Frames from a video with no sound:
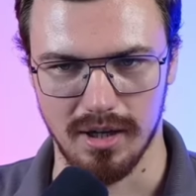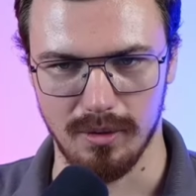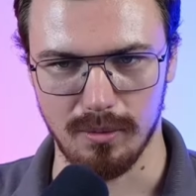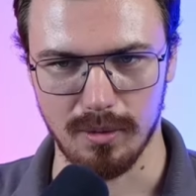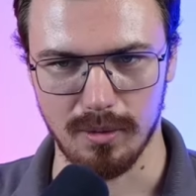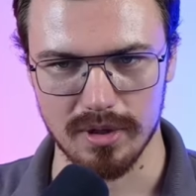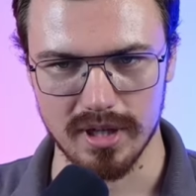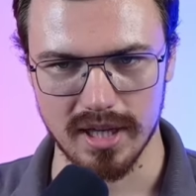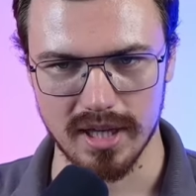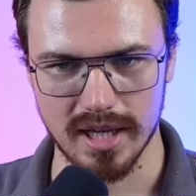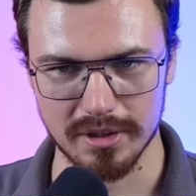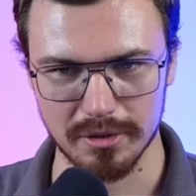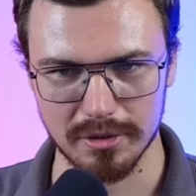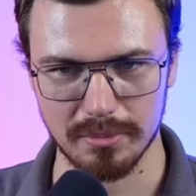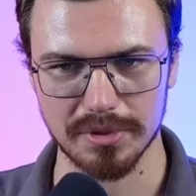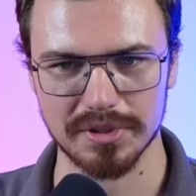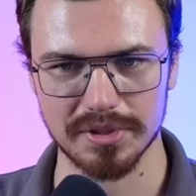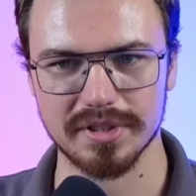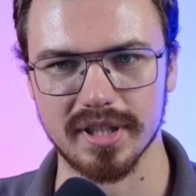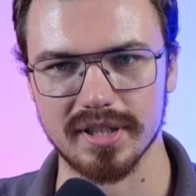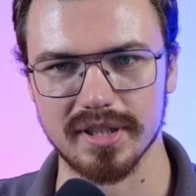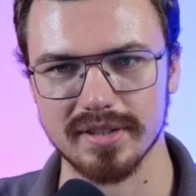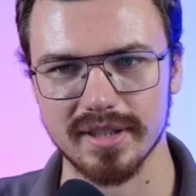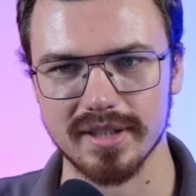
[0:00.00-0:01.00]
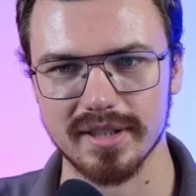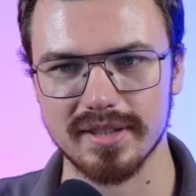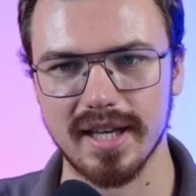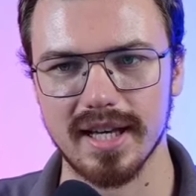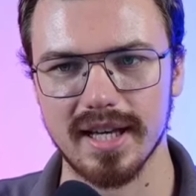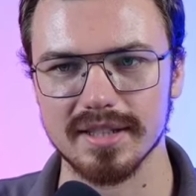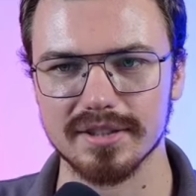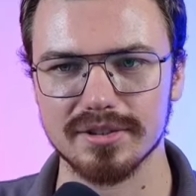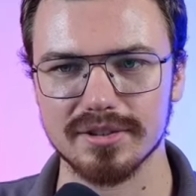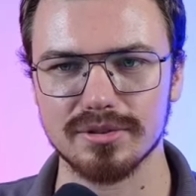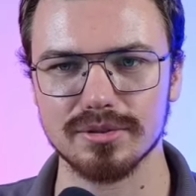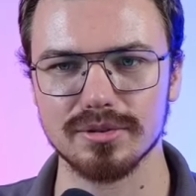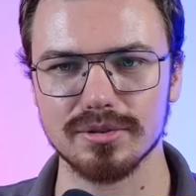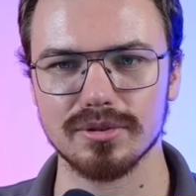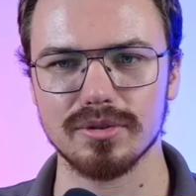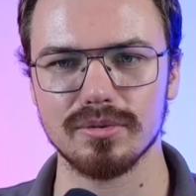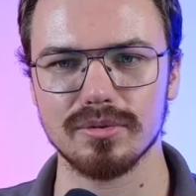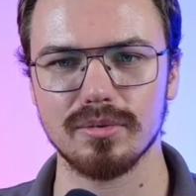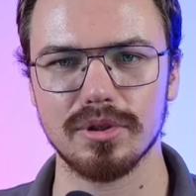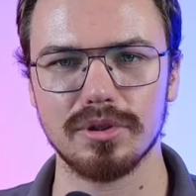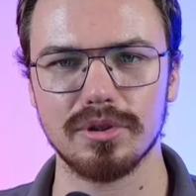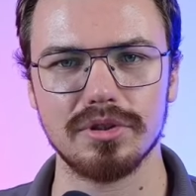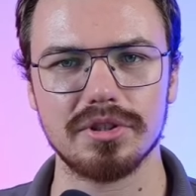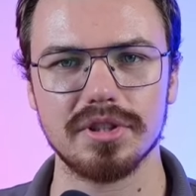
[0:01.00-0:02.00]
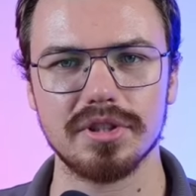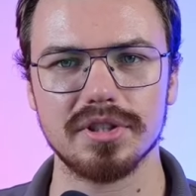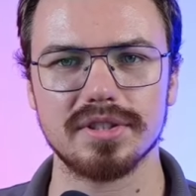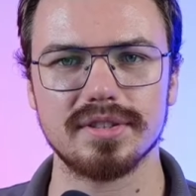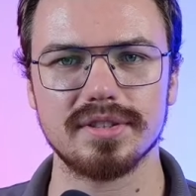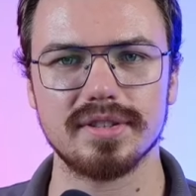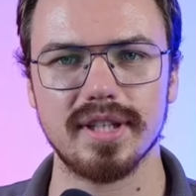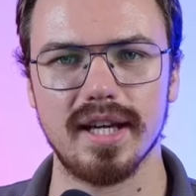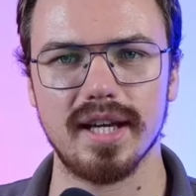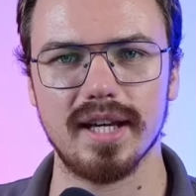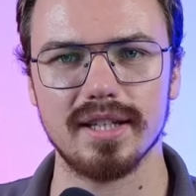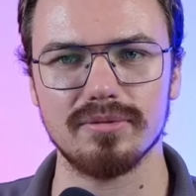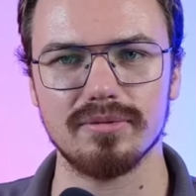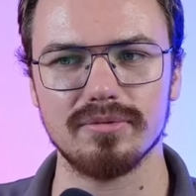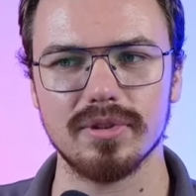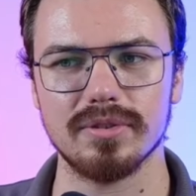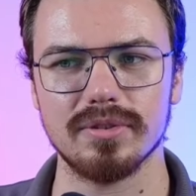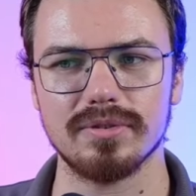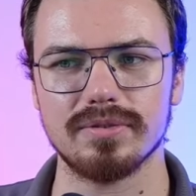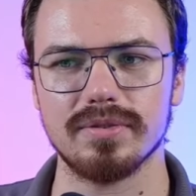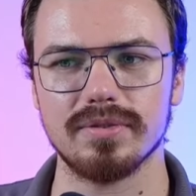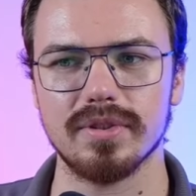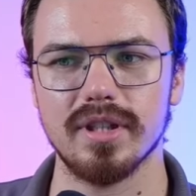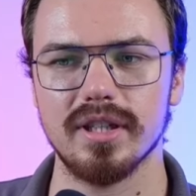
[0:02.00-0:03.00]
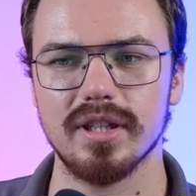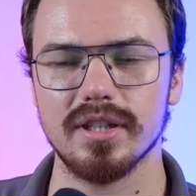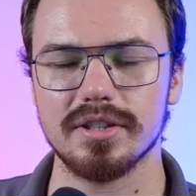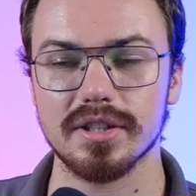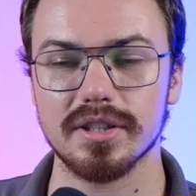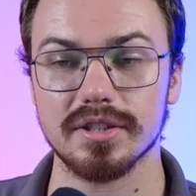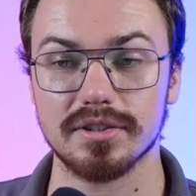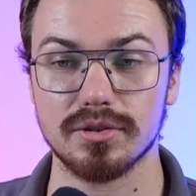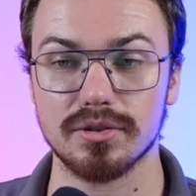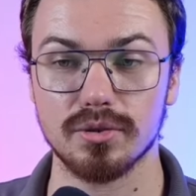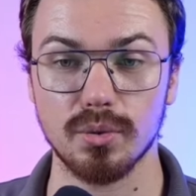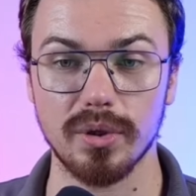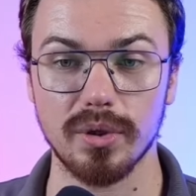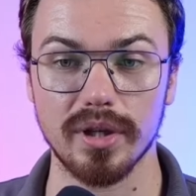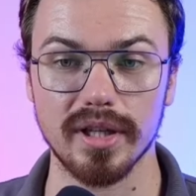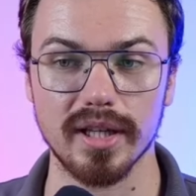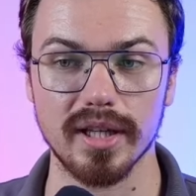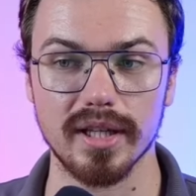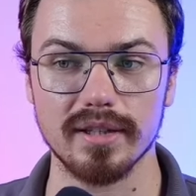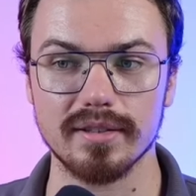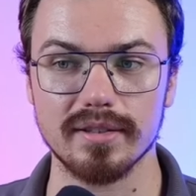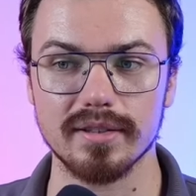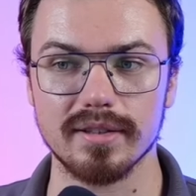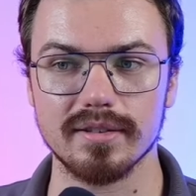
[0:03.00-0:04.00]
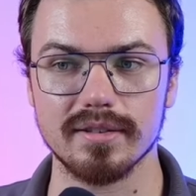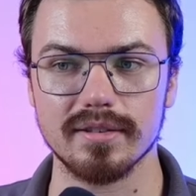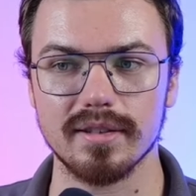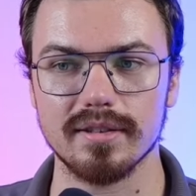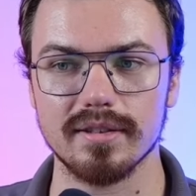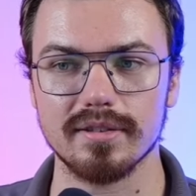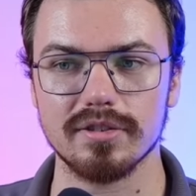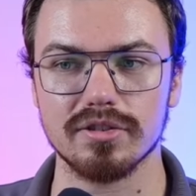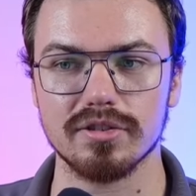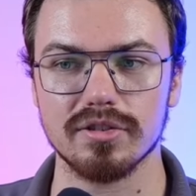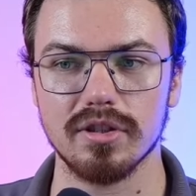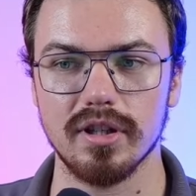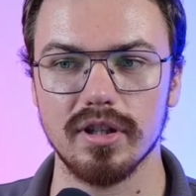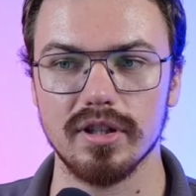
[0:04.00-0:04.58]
100% attest to what you just said with uh, just doing it and, and,